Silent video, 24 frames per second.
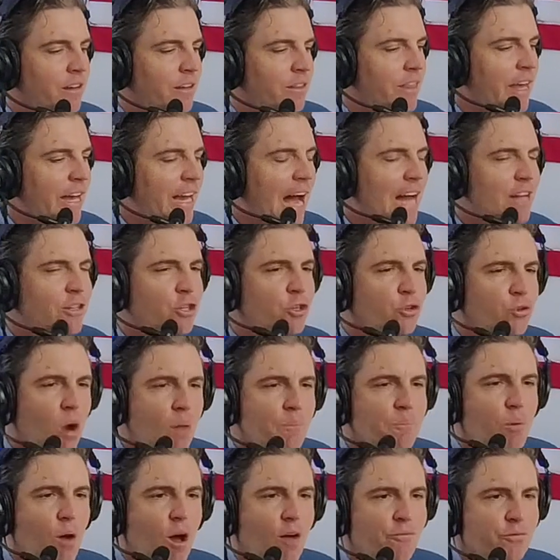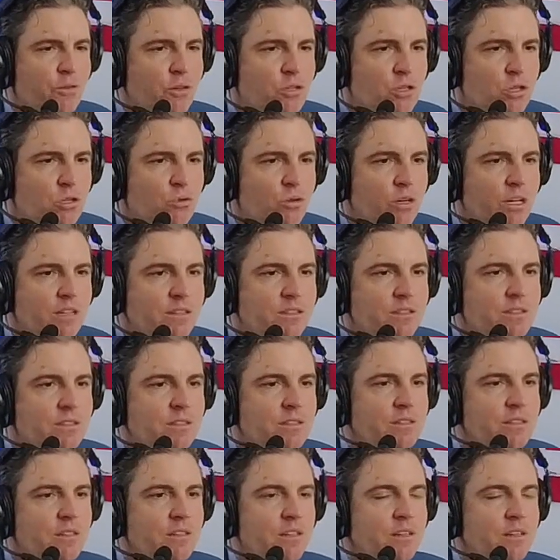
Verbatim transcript: they got Trump off the streets.